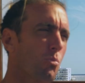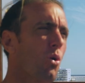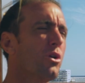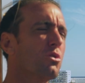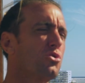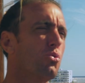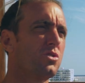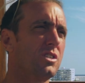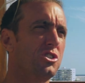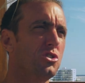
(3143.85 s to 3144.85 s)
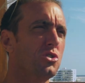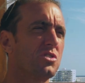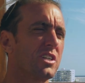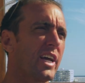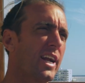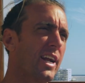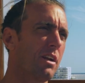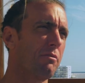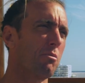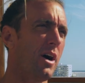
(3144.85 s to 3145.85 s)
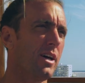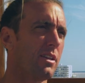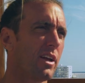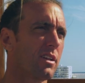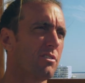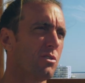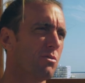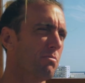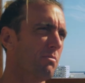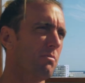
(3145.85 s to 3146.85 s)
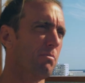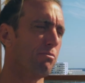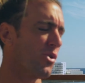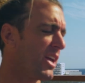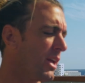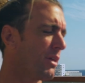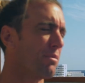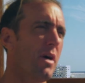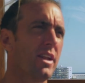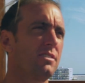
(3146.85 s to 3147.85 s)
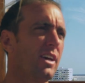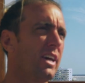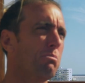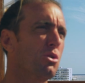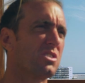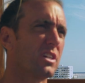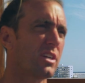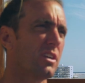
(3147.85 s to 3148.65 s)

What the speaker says: What are your tools that you use to get it out of your mind? Like, do you breathe, meditate, music?